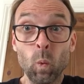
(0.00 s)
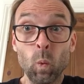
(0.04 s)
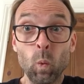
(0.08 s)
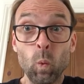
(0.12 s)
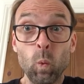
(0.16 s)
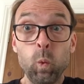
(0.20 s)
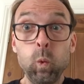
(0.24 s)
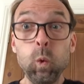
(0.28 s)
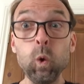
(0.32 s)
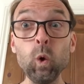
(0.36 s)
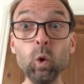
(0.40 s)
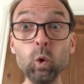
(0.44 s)

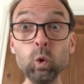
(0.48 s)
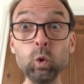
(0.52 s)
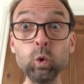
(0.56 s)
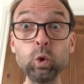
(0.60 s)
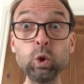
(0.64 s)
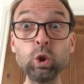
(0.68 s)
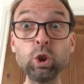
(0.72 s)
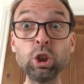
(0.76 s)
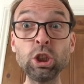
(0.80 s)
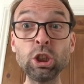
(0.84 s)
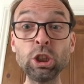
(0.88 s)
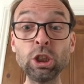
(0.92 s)
"Whoosh!"
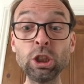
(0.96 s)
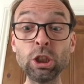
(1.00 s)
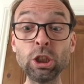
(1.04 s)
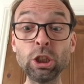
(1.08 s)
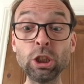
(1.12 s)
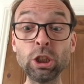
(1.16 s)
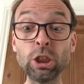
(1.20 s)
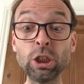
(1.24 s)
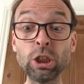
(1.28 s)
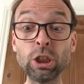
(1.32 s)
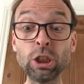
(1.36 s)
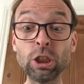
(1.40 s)

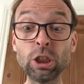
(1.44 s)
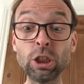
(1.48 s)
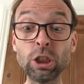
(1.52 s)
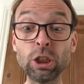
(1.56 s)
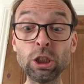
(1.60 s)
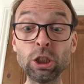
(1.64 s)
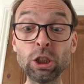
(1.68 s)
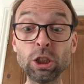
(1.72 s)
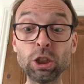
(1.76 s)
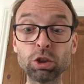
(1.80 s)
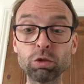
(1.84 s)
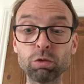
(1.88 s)

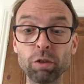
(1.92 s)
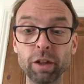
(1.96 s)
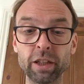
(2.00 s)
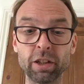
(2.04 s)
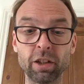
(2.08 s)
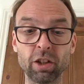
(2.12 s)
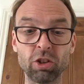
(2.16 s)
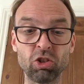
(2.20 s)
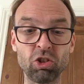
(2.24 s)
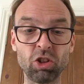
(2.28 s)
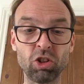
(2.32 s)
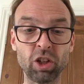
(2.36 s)
shrieked
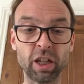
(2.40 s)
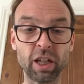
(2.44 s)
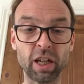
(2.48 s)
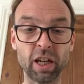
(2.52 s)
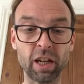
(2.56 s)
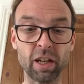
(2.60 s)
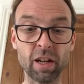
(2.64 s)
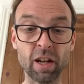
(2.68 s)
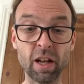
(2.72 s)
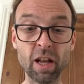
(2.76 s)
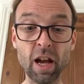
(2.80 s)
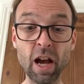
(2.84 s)
the
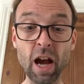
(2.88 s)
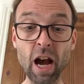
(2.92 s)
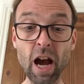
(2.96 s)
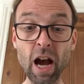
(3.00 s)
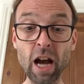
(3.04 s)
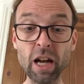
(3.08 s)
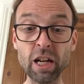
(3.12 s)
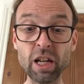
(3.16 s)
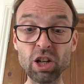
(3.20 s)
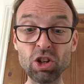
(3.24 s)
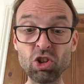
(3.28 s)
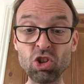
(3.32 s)
chicken,
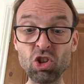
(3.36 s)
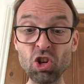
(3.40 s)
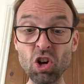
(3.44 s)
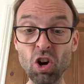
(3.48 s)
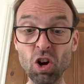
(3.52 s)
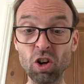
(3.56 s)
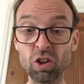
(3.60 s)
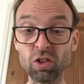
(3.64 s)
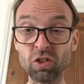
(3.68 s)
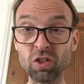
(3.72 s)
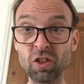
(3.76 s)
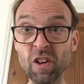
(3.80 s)
and it
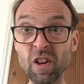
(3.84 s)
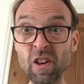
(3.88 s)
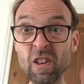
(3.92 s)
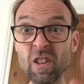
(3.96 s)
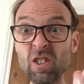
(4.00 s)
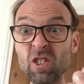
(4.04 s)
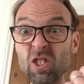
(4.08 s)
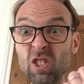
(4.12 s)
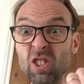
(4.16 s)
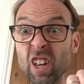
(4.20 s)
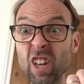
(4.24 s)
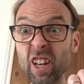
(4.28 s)
shot
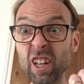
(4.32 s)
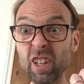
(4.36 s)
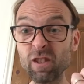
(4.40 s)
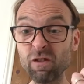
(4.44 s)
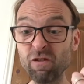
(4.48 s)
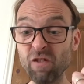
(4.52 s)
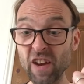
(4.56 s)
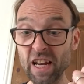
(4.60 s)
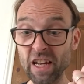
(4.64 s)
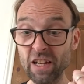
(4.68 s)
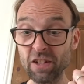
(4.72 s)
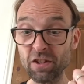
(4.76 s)
6
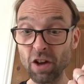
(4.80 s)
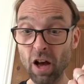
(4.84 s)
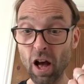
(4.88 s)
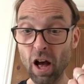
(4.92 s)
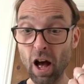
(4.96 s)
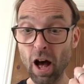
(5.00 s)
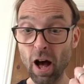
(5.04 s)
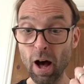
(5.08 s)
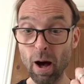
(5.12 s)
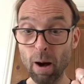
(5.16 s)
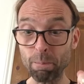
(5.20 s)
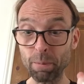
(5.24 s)
feet
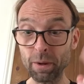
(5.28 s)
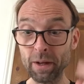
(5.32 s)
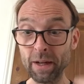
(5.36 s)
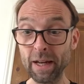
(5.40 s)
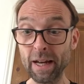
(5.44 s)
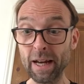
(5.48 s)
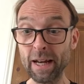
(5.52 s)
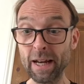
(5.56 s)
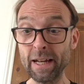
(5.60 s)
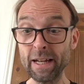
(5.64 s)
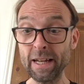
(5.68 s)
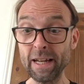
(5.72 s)
up
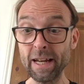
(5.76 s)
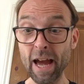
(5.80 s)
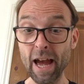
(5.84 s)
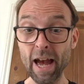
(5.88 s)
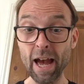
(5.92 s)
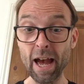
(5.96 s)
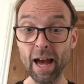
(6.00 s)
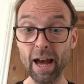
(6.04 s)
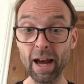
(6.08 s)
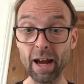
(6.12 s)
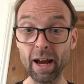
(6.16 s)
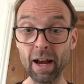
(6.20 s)
in the
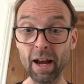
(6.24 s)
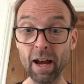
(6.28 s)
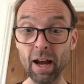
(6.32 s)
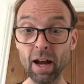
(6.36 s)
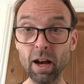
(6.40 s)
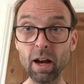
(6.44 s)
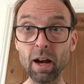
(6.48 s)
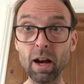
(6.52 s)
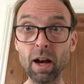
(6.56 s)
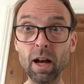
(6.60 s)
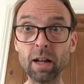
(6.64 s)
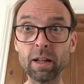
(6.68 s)
air
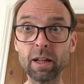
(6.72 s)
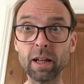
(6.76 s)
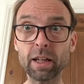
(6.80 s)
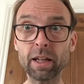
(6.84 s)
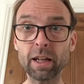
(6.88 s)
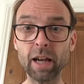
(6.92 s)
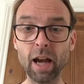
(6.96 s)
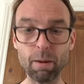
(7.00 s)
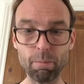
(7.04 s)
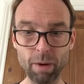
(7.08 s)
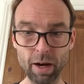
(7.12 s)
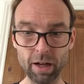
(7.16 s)
and then
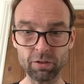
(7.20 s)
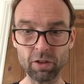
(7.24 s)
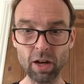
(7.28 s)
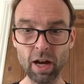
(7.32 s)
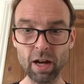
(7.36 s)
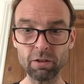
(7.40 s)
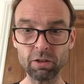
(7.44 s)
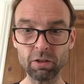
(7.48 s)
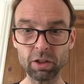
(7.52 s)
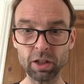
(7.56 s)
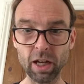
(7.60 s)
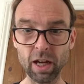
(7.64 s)
came back
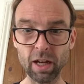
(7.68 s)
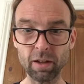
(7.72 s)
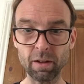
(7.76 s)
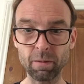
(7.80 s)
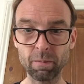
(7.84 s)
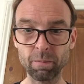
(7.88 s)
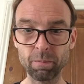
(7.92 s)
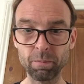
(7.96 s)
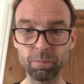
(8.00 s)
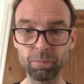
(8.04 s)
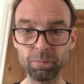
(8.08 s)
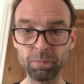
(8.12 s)
down again.
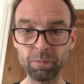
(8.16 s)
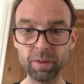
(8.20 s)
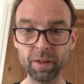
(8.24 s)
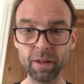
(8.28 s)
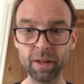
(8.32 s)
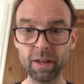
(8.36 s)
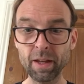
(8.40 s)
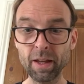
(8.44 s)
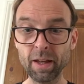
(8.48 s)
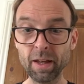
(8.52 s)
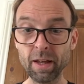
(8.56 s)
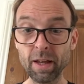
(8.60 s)

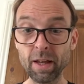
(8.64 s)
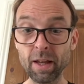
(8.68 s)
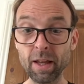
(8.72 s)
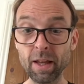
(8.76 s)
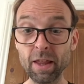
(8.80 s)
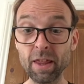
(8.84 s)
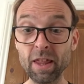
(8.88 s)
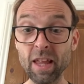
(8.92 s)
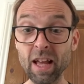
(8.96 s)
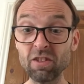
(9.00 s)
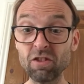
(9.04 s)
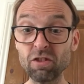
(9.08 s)

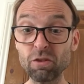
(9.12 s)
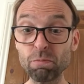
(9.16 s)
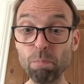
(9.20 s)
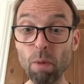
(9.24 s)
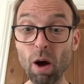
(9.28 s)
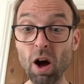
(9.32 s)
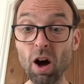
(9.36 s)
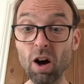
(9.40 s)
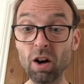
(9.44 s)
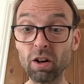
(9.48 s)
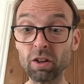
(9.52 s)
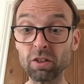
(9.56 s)
Then
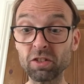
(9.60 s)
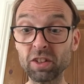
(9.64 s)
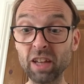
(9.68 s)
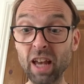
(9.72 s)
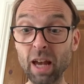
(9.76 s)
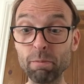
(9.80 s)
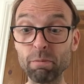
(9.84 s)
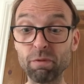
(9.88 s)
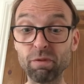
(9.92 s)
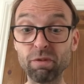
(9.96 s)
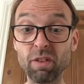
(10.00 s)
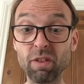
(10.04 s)
sparks
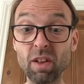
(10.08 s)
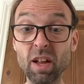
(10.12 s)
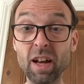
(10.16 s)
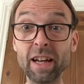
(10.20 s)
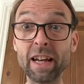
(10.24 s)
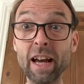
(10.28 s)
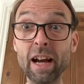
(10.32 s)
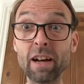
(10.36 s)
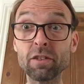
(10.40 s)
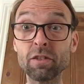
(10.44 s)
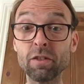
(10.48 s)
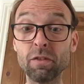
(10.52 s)
came
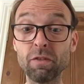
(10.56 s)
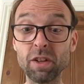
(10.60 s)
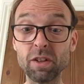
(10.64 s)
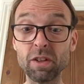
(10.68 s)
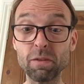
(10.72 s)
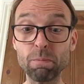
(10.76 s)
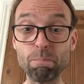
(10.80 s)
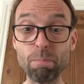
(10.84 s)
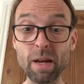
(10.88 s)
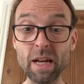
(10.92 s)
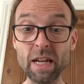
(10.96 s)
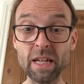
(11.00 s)
flying out of its
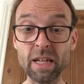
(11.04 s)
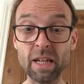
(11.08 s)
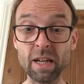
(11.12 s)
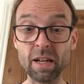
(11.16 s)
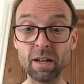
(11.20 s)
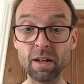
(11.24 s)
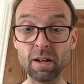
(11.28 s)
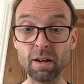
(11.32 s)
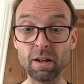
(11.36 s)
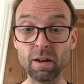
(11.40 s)
beak,